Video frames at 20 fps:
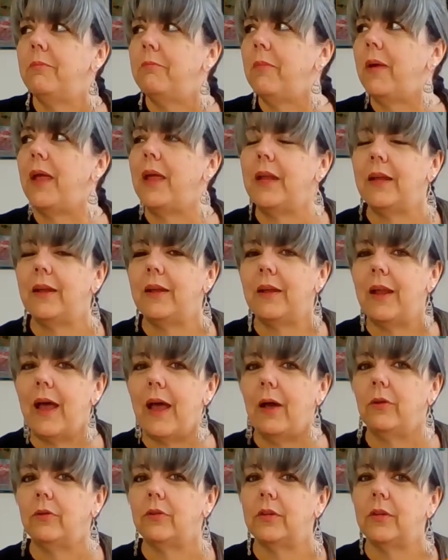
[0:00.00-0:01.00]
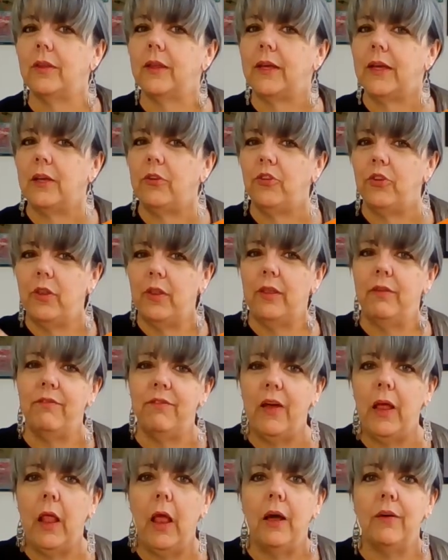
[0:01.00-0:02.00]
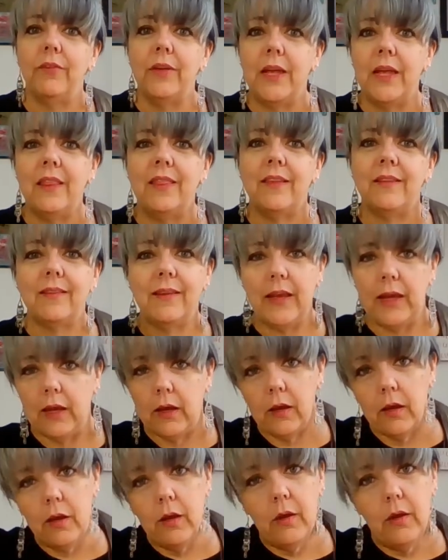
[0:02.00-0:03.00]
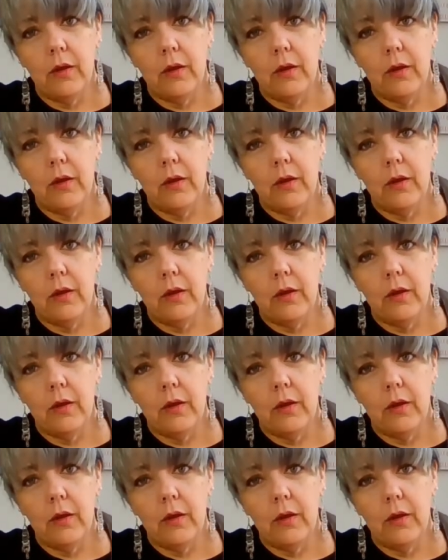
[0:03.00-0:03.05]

It made it out to the kitchen and then fell off in the sink.